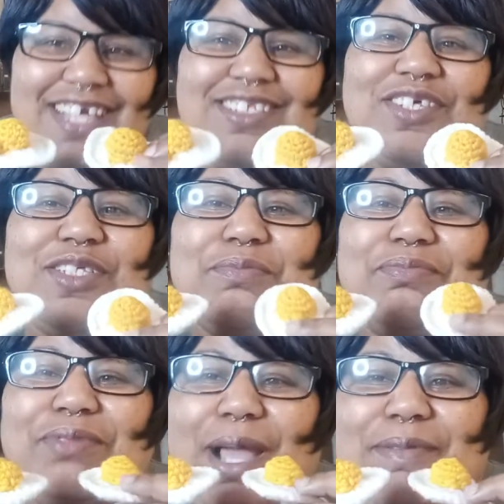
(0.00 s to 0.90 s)
So it's
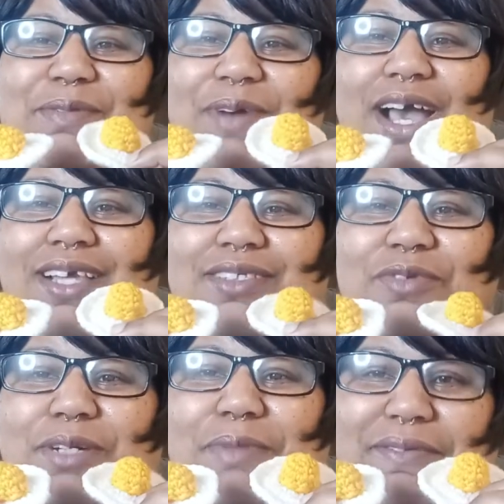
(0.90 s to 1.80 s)
probably why it's
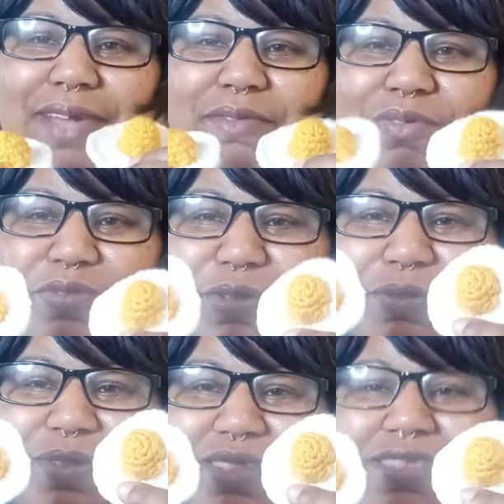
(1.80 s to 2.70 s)
one of my favorite
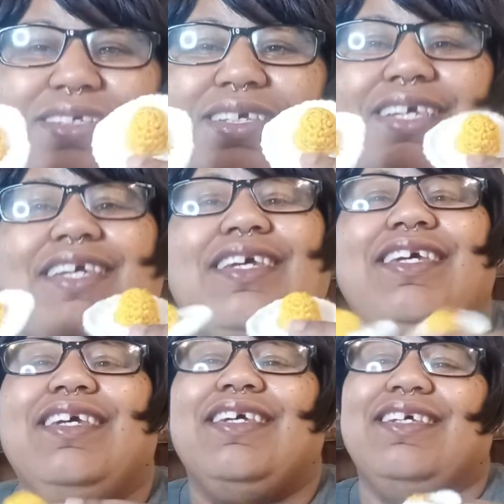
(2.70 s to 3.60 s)
foods.
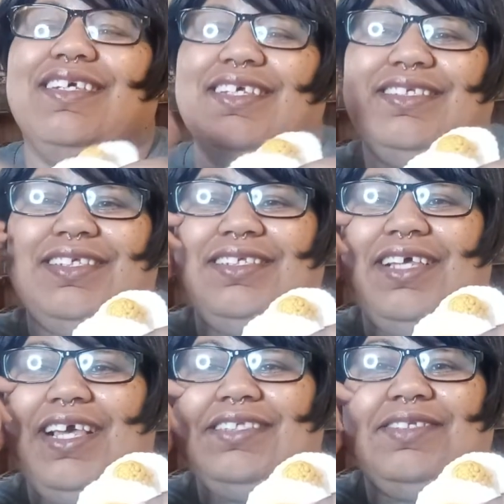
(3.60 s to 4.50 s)
Cause
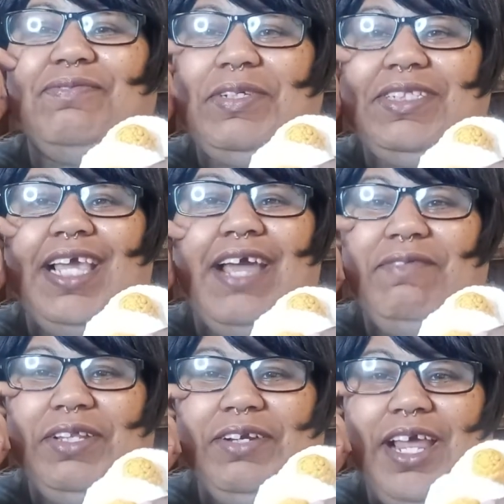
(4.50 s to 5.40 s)
that's the first thing I
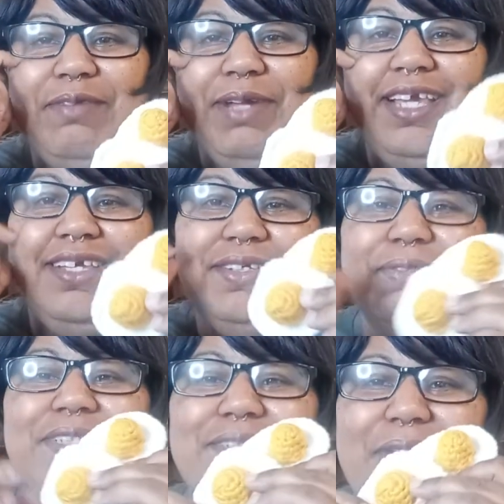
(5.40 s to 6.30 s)
ever learned how to make
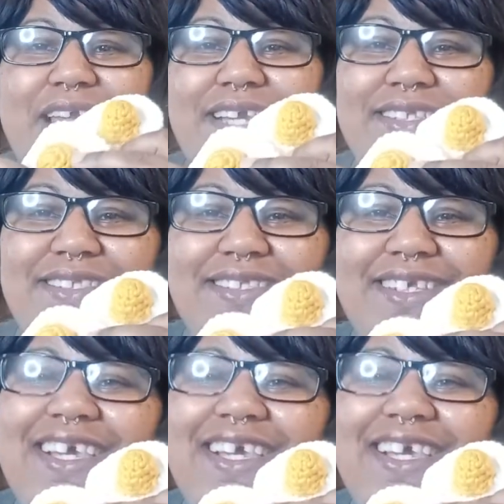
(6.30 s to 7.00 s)
was some eggs.